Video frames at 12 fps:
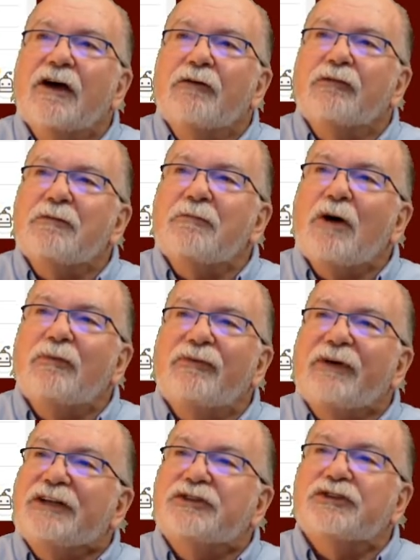For the mobile
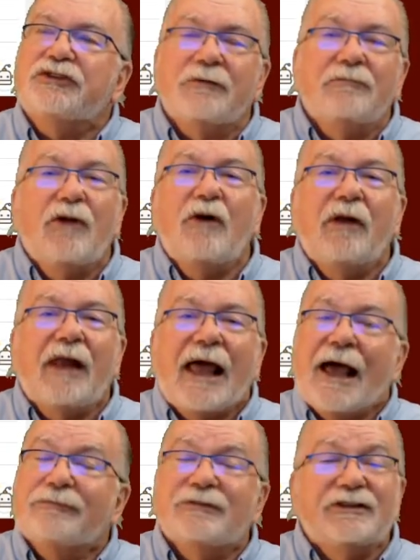features, they're mobile
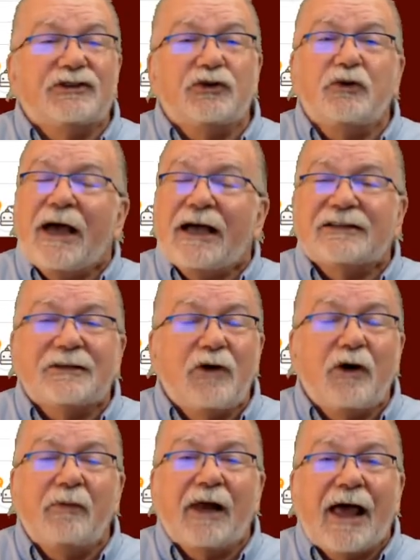apps. Zoom has the
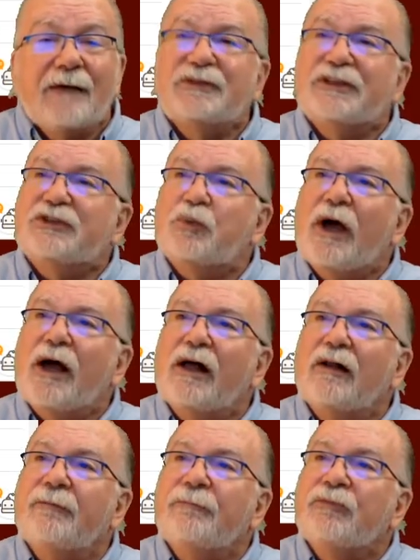mobile apps as
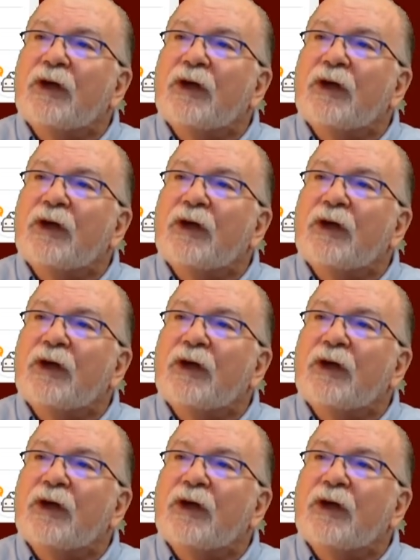well.